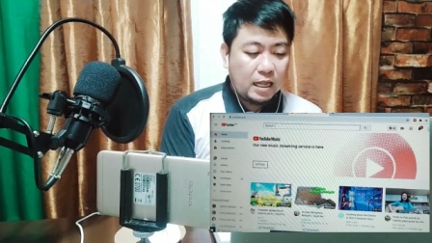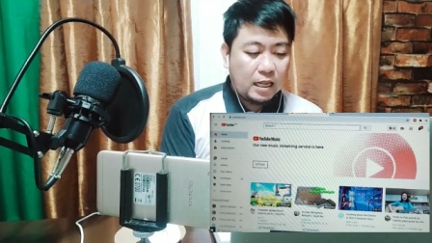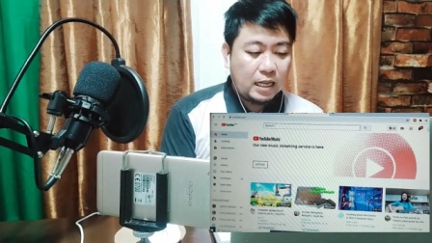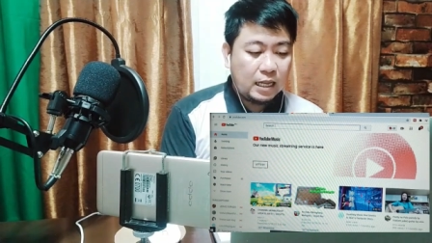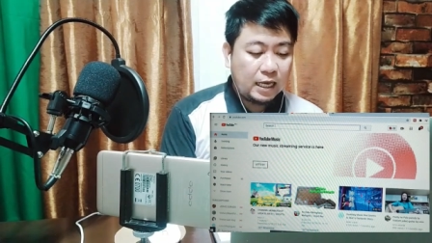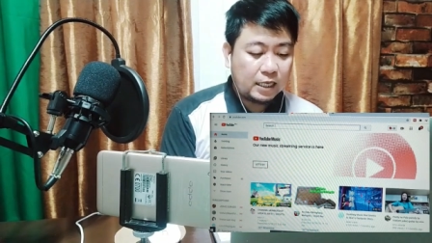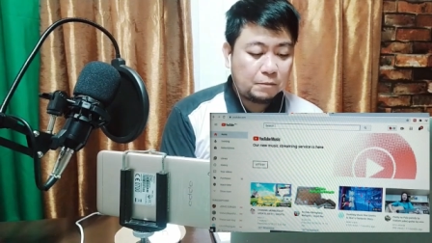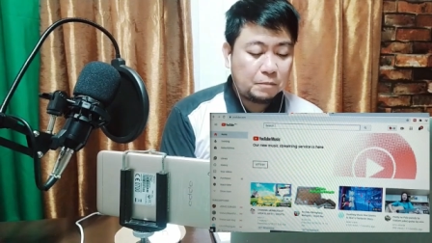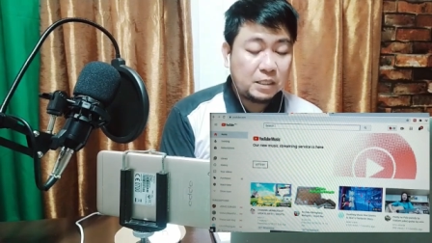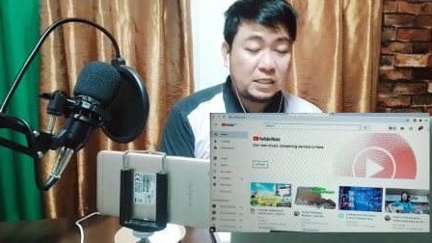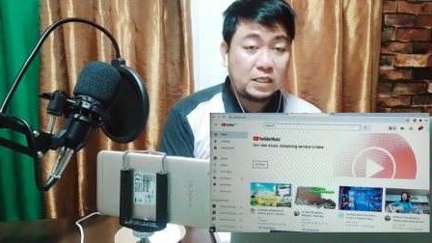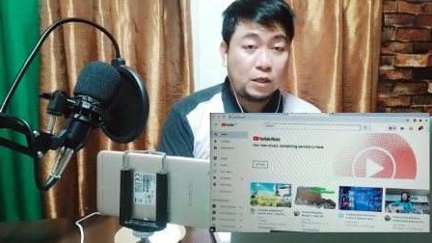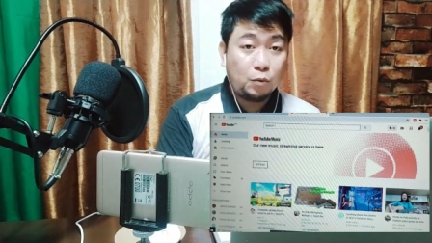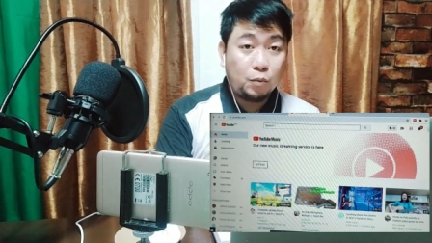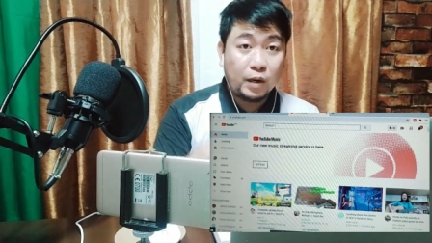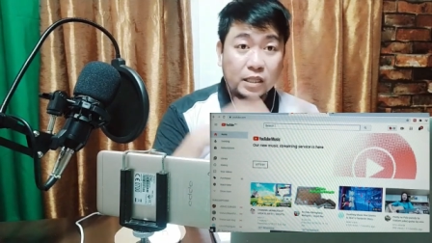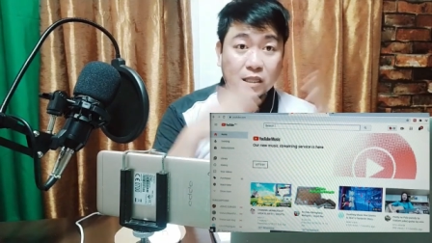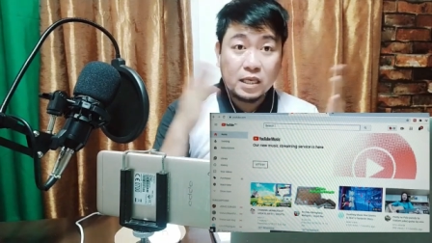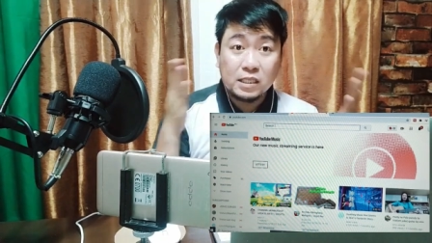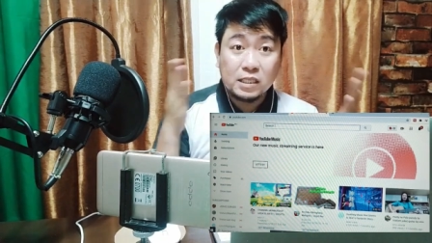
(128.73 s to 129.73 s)
Let me see
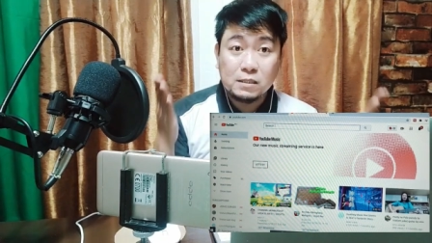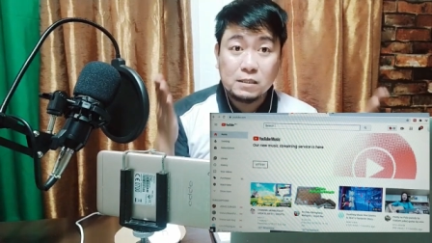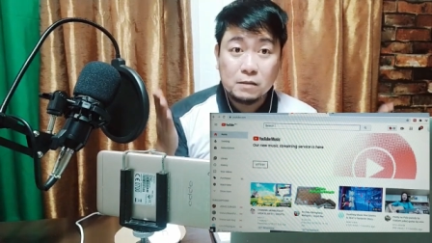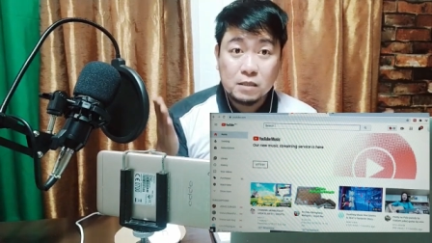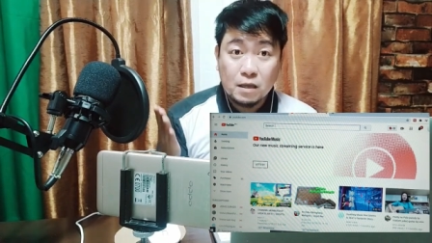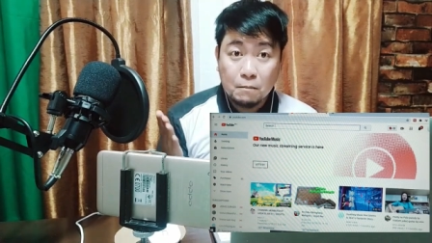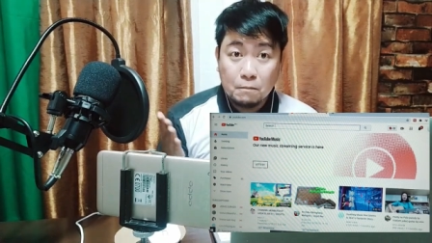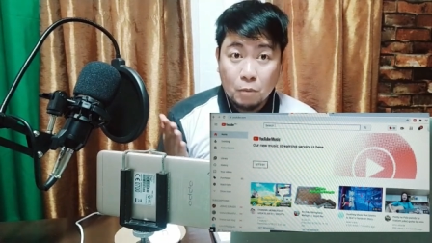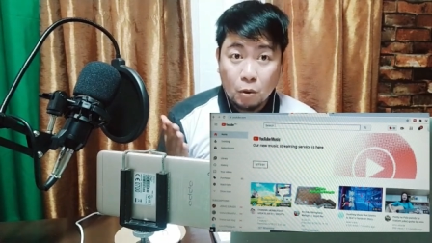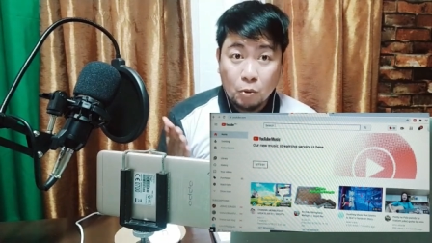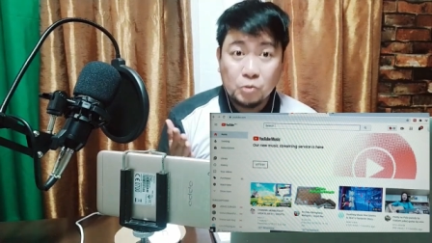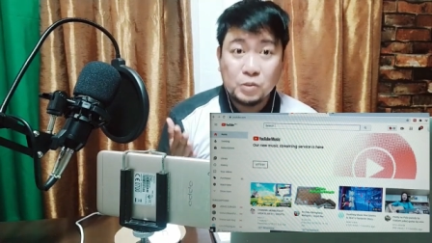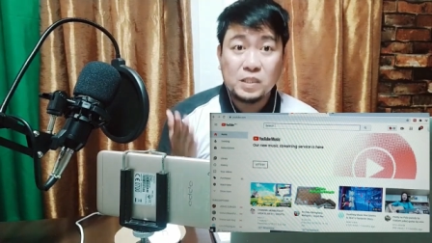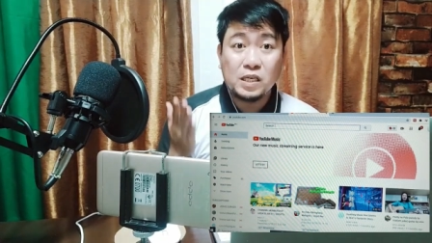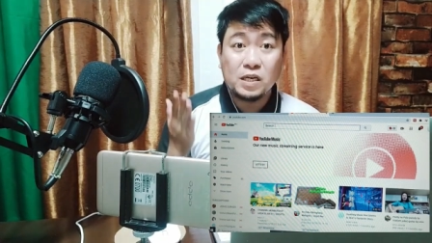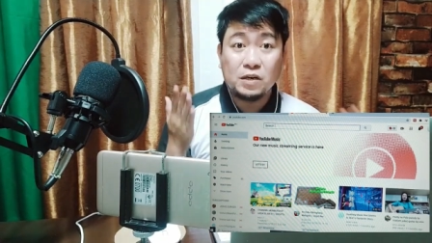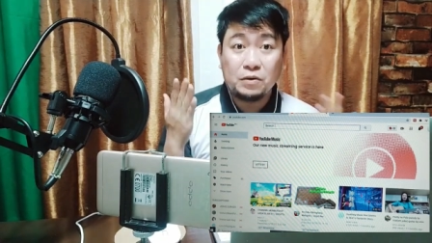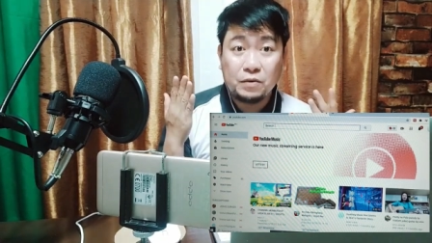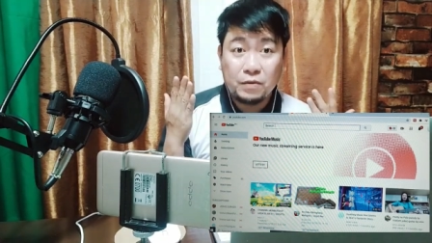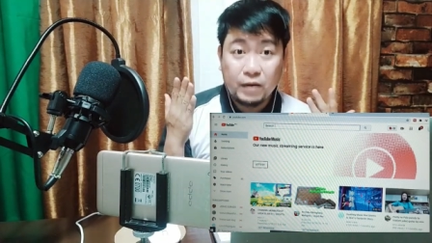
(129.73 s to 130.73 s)
what is the
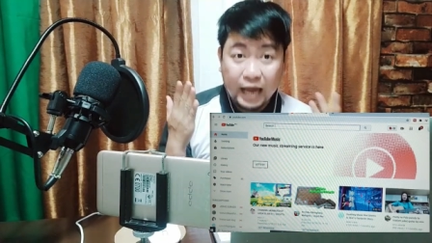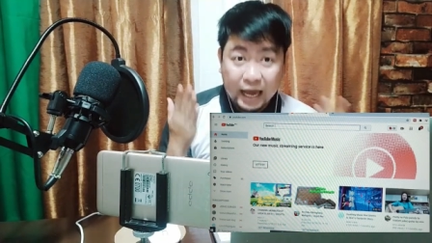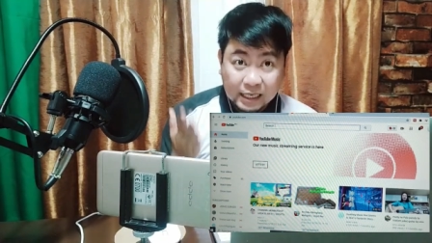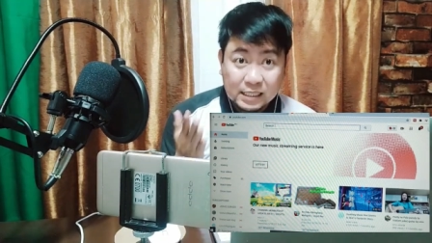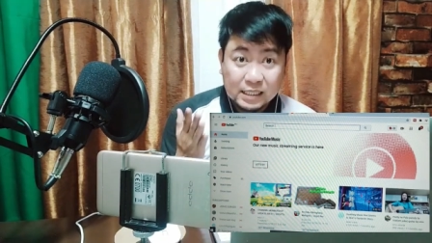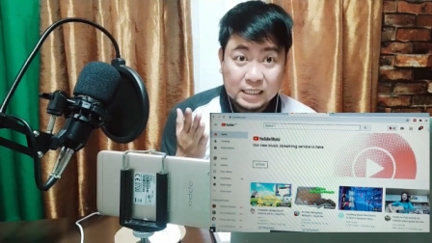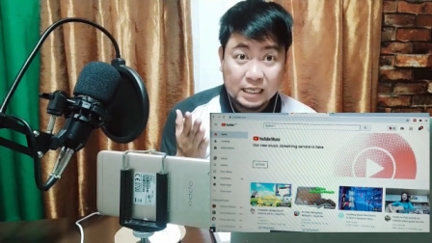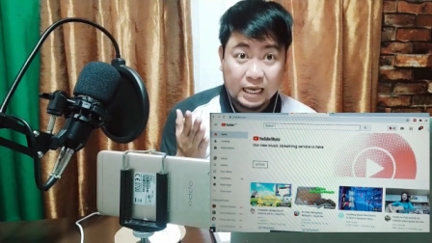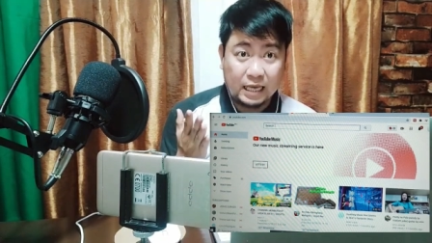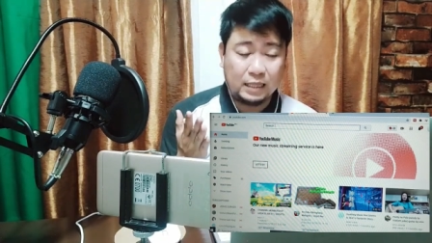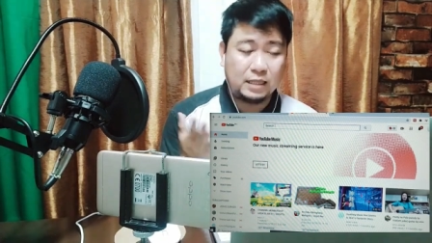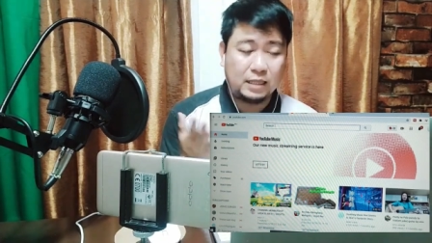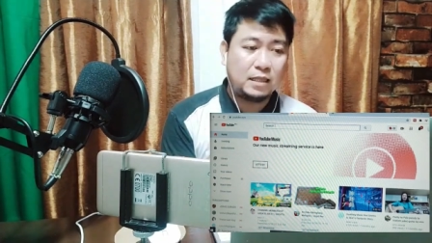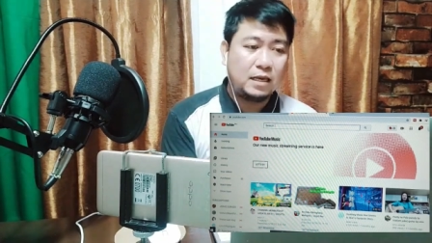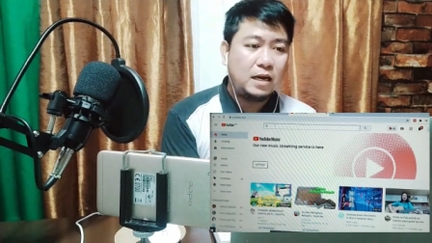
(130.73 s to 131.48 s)
most recent